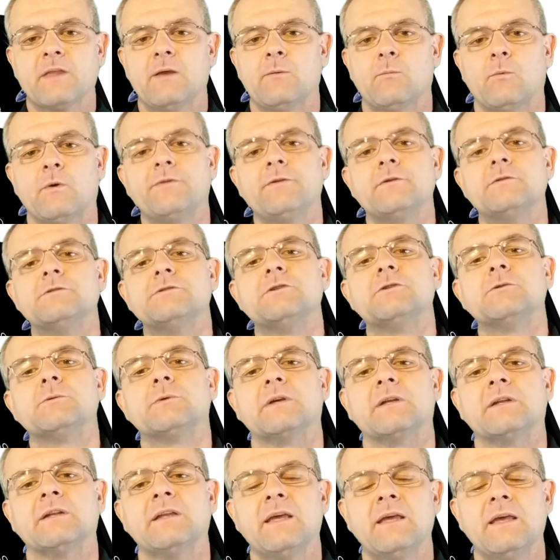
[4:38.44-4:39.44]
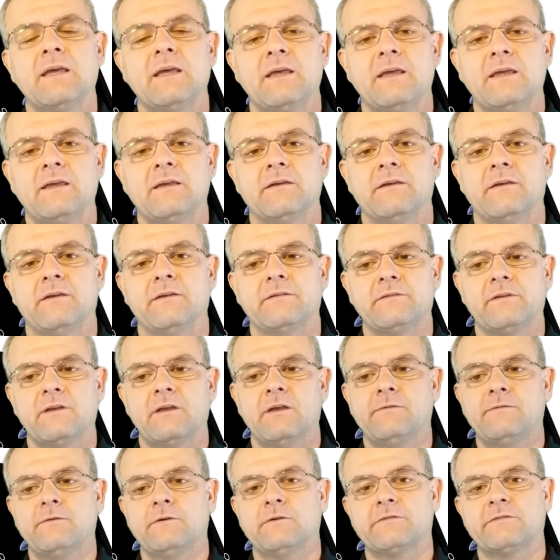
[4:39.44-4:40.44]
And what they're doing is,
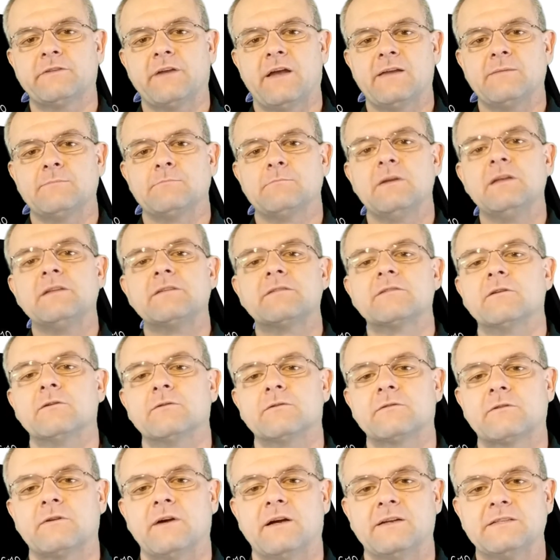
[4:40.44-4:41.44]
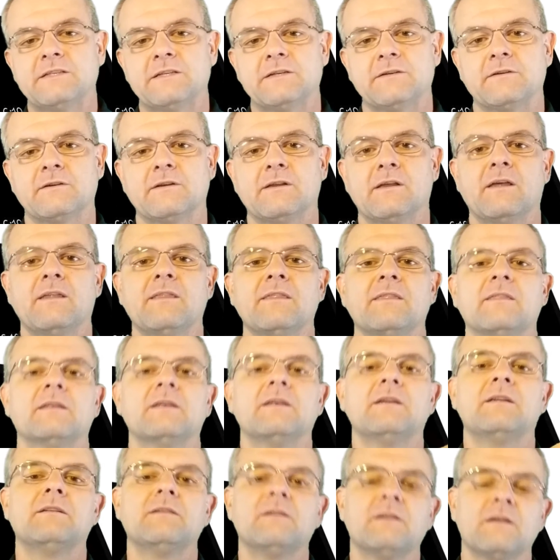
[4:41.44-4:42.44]
if your site meets those criteria,
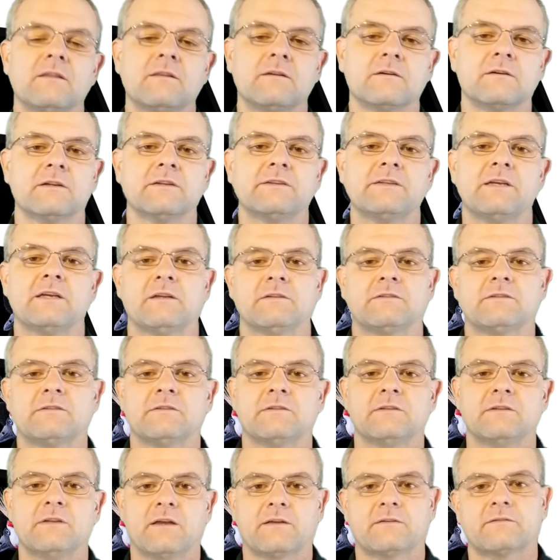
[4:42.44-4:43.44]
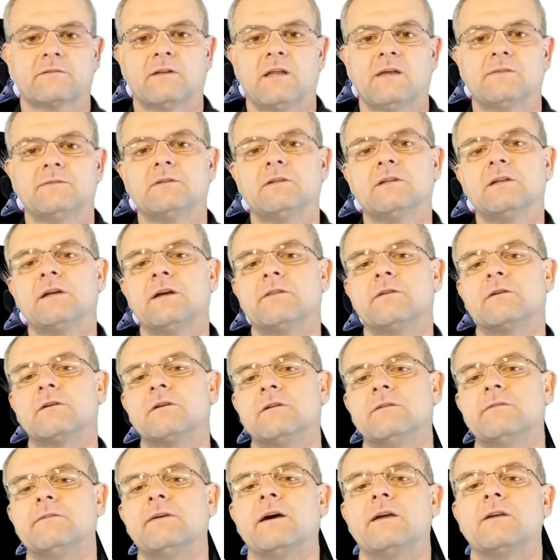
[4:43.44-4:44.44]
then they're going to take it to the next level, and they're
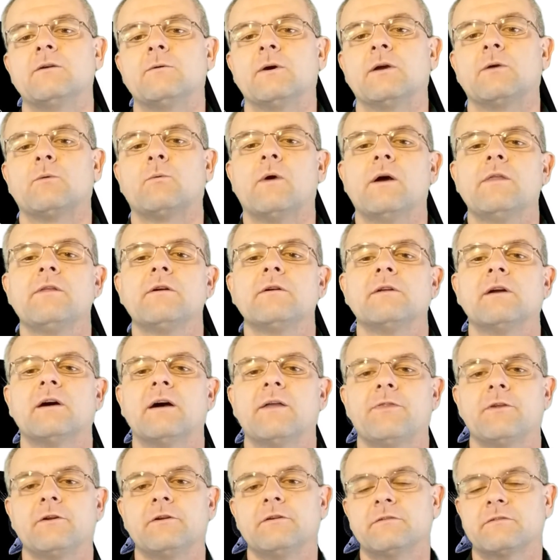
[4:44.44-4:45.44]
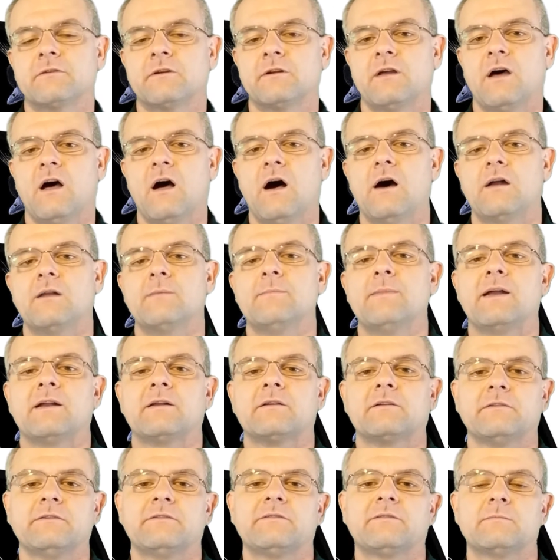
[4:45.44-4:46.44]
going to evaluate whether or not they're just going to
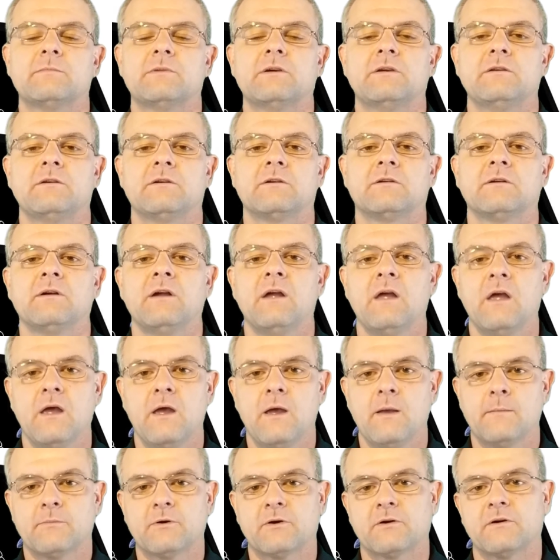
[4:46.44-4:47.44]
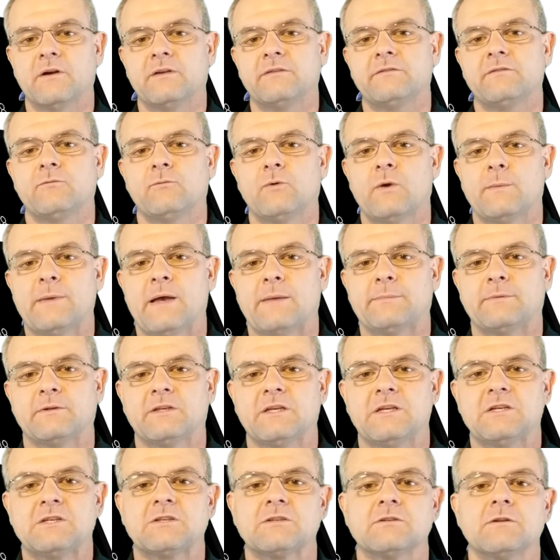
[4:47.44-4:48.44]
automatically submit your progressive web
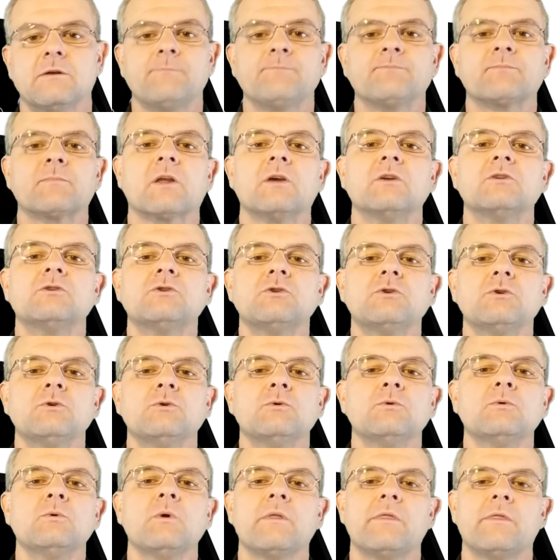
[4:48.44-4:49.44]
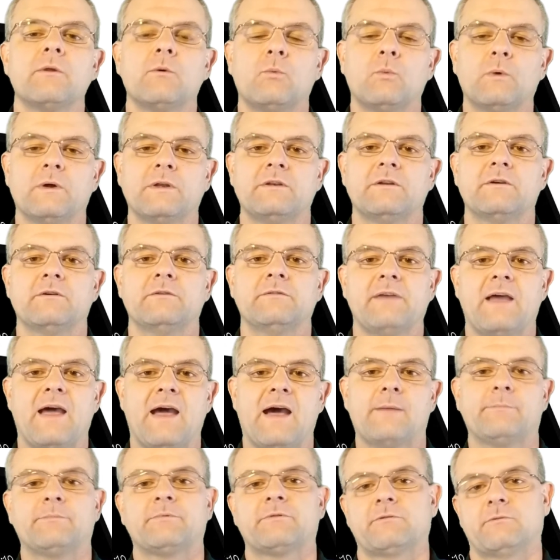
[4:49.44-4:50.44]
application to the Windows
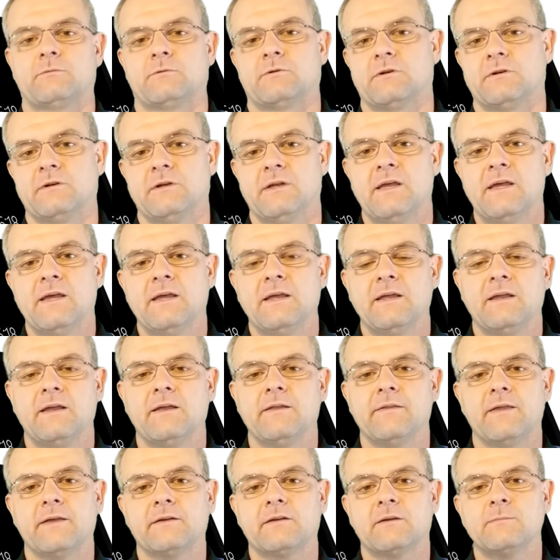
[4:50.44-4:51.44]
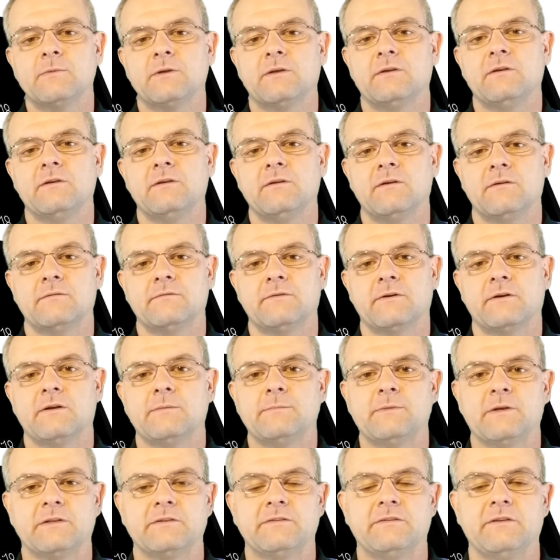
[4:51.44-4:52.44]
App Store, and that can be a
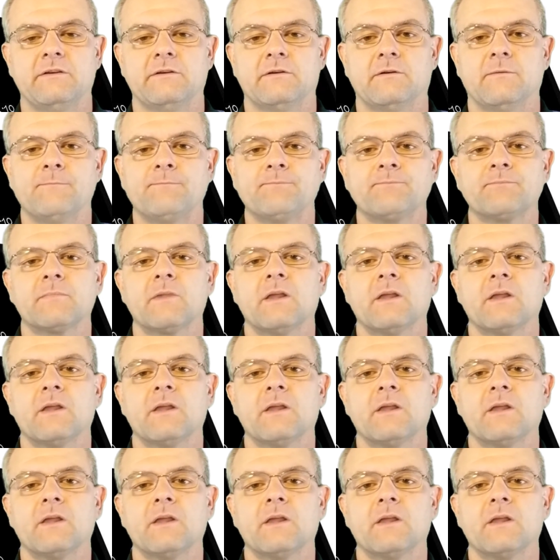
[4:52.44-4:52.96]
very big deal.